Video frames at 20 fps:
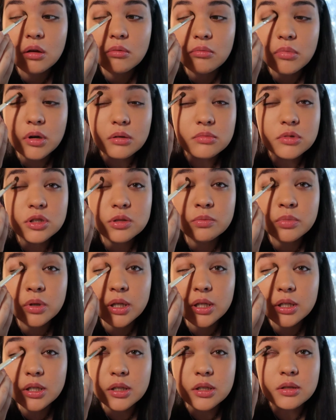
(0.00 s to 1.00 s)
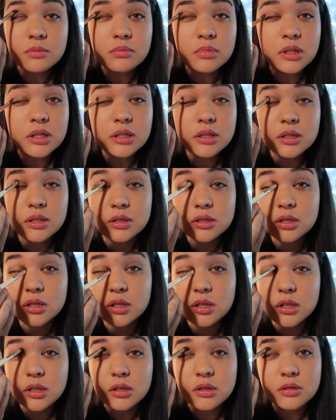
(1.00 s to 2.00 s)
but I'm just blending and blending
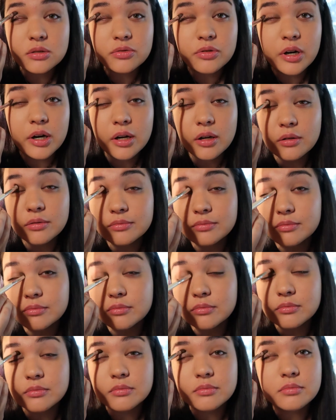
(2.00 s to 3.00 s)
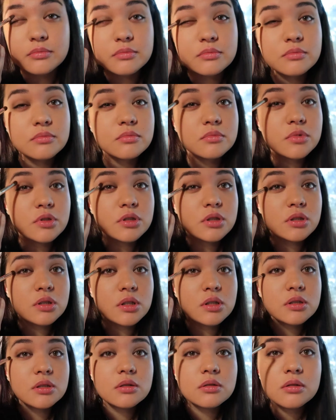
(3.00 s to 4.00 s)
till it looks right, which it
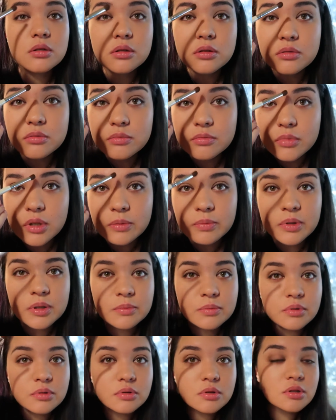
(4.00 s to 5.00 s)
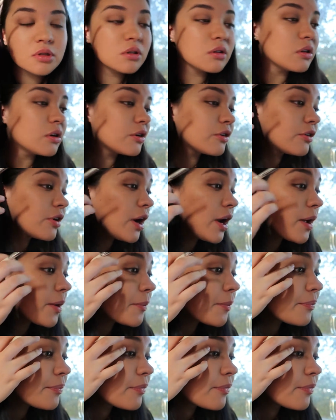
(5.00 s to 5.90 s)
doesn't. Oh, my pimples still there. Great.